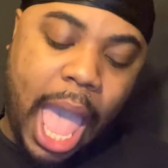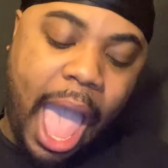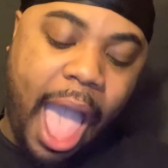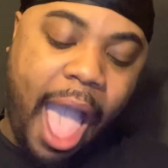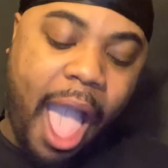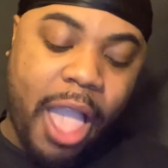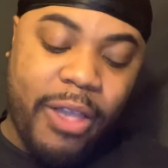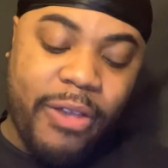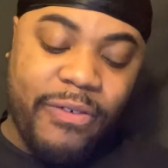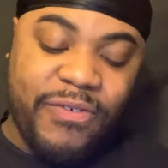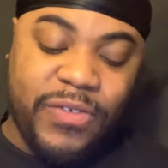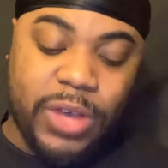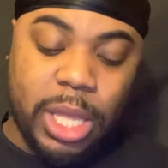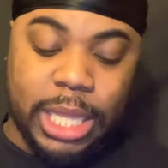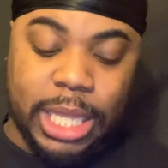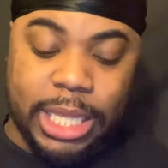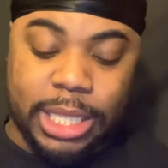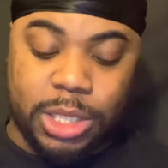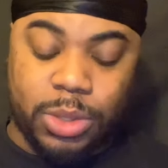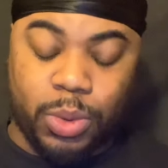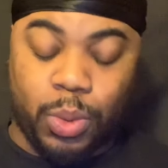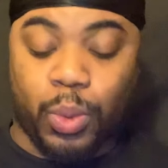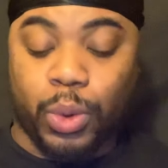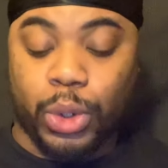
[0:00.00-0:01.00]
I feel
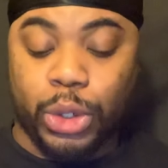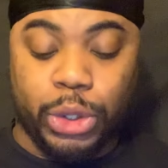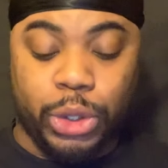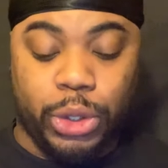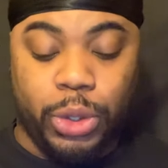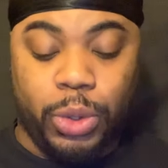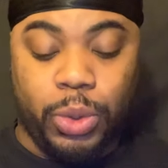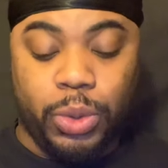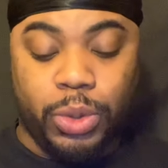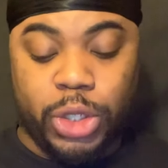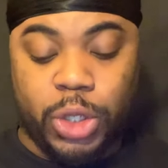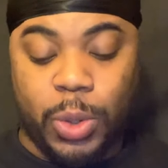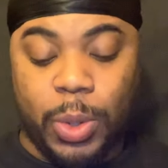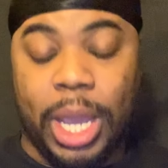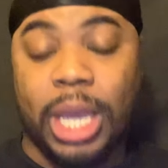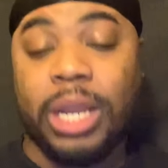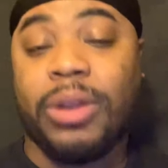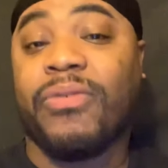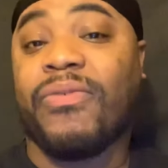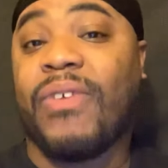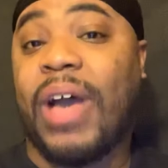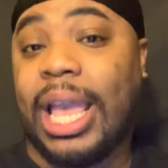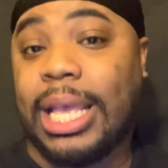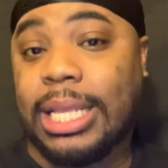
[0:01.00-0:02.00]
it's rude to
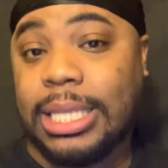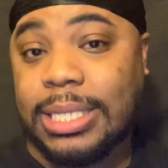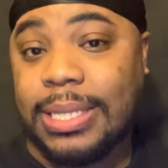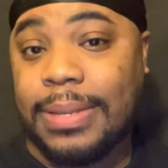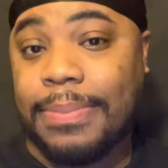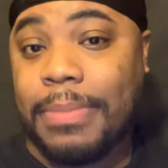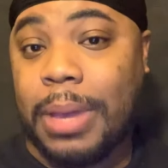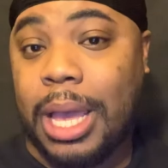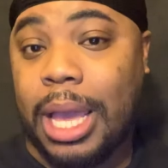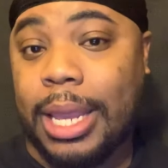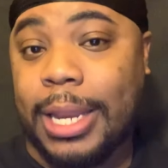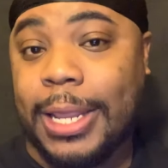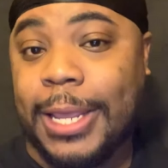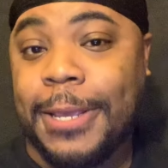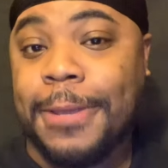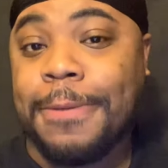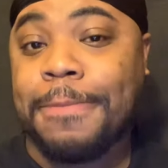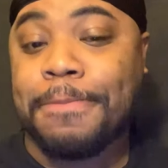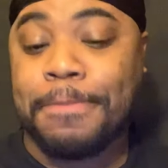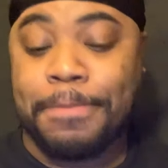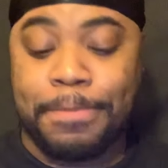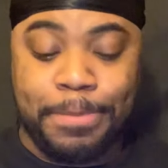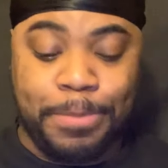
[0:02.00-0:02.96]
invite somebody